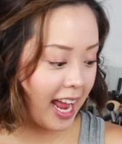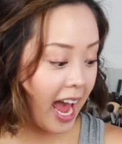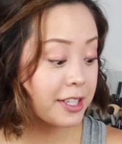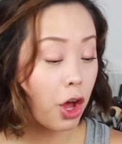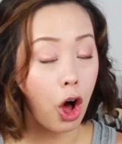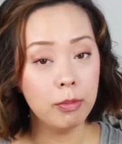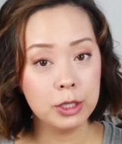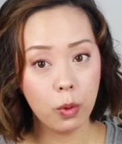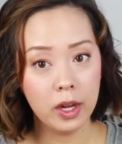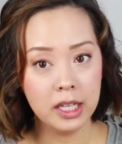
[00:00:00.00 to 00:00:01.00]
It has
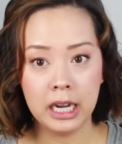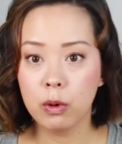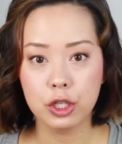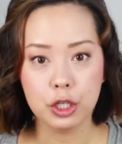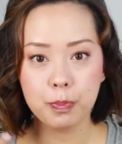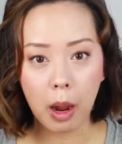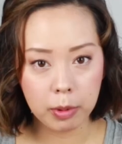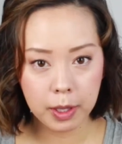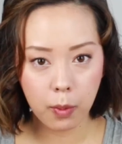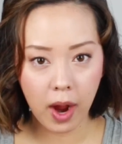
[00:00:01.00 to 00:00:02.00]
almond oil in it, which is
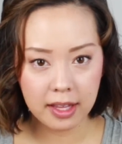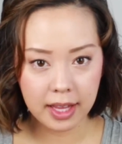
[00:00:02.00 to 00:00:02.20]
probably why